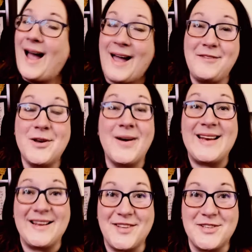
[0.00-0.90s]
I have no
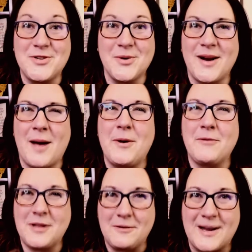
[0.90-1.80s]
idea if that's true or not, but it
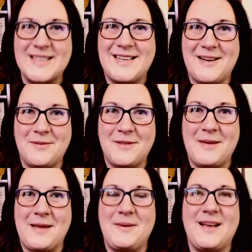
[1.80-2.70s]
really resonated with
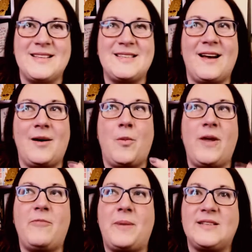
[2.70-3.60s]
me because
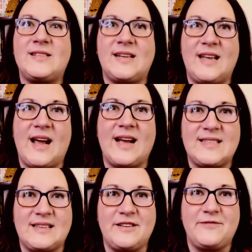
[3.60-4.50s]
we've been studying
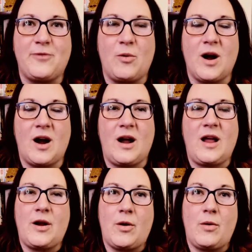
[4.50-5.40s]
Iceland for,
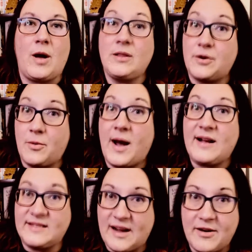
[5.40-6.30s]
a little
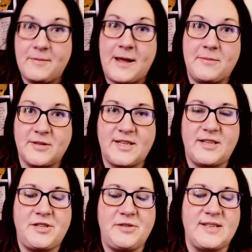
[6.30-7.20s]
while now to be able to
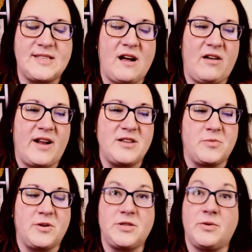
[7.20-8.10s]
do this Colonizer
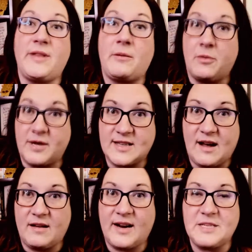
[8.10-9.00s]
World Tour. They were once
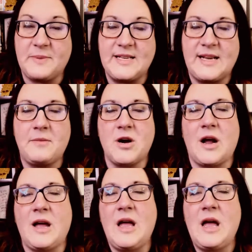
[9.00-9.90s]
colonized by Denmark.